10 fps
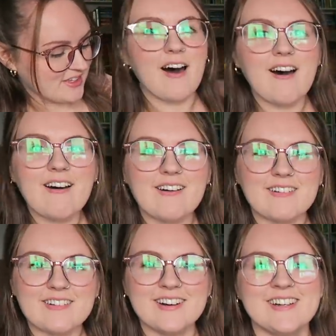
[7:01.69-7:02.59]

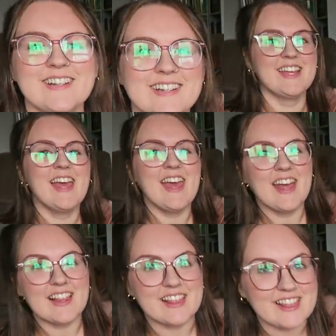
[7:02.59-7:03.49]
oh,
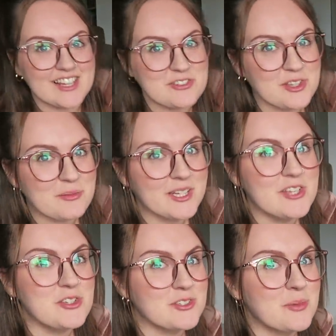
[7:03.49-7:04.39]
literally the one I
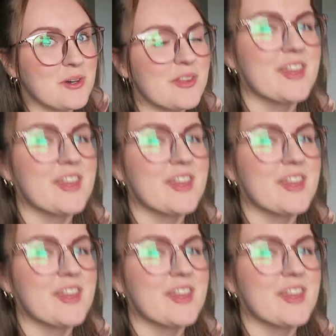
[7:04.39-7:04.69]
just put on